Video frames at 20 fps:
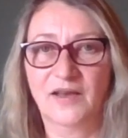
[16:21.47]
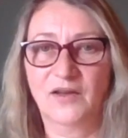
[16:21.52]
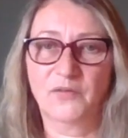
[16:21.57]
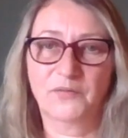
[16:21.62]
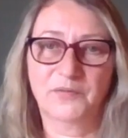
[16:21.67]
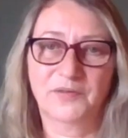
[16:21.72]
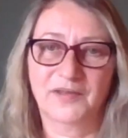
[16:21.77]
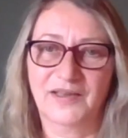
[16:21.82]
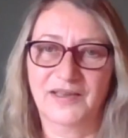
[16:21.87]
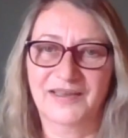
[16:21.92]
And
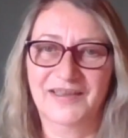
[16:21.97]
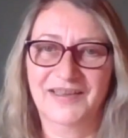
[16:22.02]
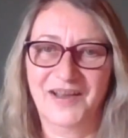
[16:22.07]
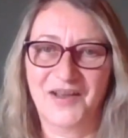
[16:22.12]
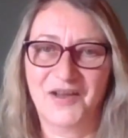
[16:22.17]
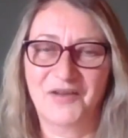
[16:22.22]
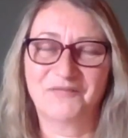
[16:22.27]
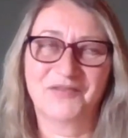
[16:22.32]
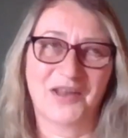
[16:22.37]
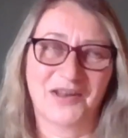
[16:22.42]
obviously,
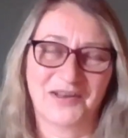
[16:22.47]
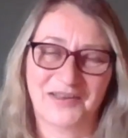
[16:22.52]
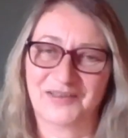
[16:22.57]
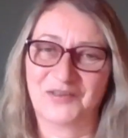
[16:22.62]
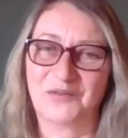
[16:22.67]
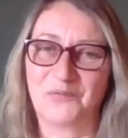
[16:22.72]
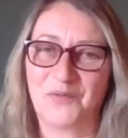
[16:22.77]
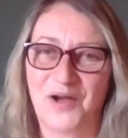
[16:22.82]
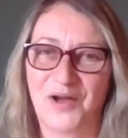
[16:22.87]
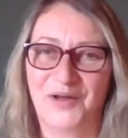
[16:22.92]
I've done
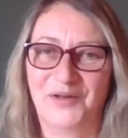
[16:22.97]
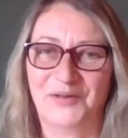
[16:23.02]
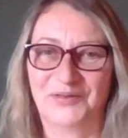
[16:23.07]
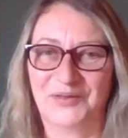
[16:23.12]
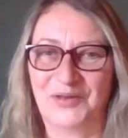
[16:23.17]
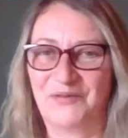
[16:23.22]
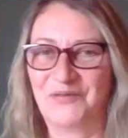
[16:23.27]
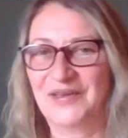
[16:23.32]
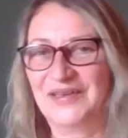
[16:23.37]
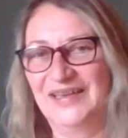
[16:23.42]
this a while,
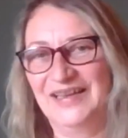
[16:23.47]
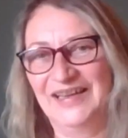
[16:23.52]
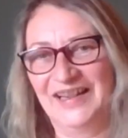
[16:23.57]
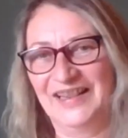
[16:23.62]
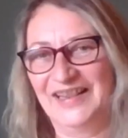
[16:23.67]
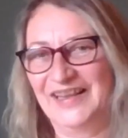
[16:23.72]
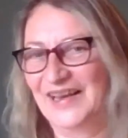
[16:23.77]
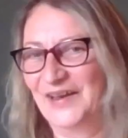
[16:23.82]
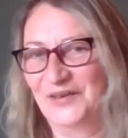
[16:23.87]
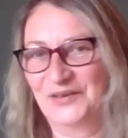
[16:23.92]
so if they need
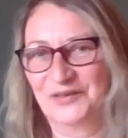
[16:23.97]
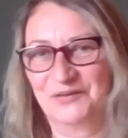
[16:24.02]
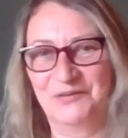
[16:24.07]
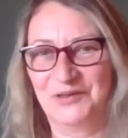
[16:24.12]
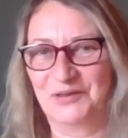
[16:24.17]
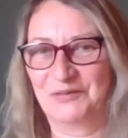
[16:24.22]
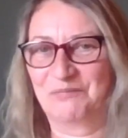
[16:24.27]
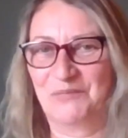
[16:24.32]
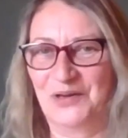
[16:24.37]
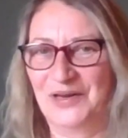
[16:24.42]
anything else, we
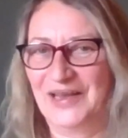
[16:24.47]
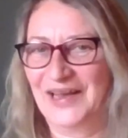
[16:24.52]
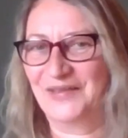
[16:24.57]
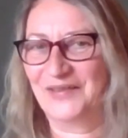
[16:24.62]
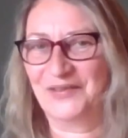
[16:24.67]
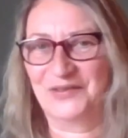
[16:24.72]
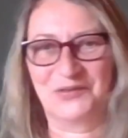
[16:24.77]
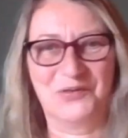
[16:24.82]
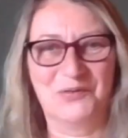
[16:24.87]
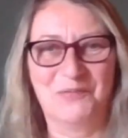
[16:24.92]
just pull it out
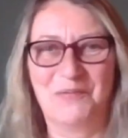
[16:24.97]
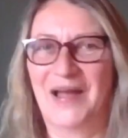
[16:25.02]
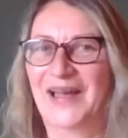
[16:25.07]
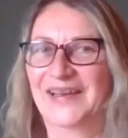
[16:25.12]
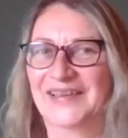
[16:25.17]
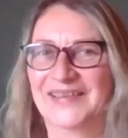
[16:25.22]
the tool bag